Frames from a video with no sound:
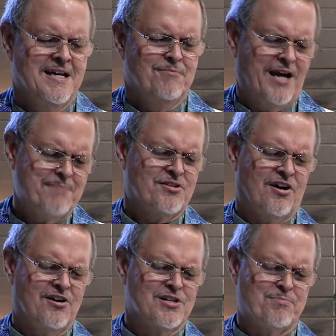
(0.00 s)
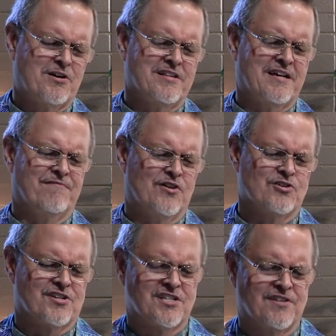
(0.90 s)
Perhaps the hardest part of that
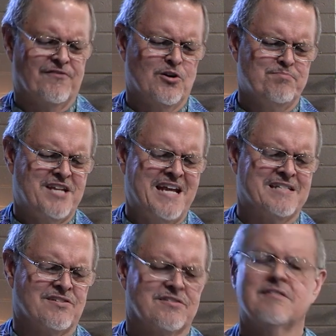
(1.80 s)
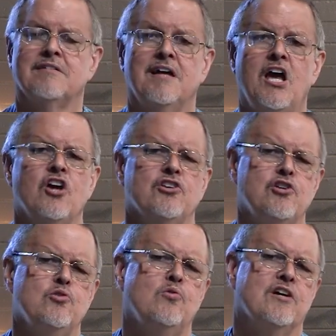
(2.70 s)
verse is the verb tense.
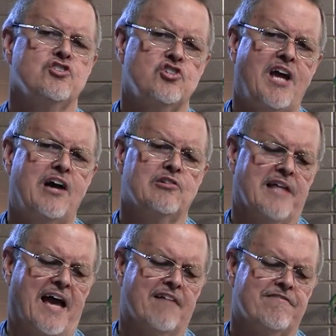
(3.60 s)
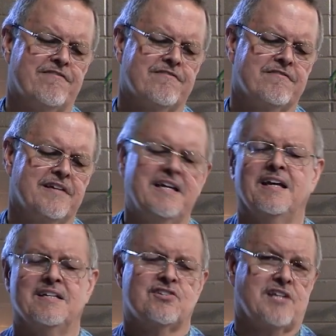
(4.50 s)
You shall laugh
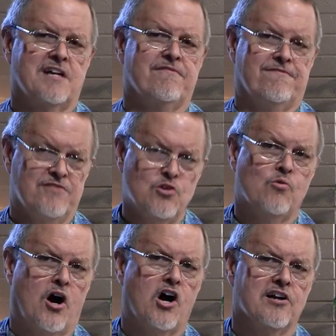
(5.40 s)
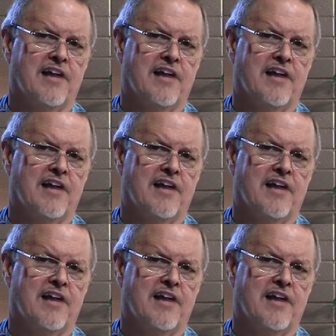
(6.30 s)
instead of you are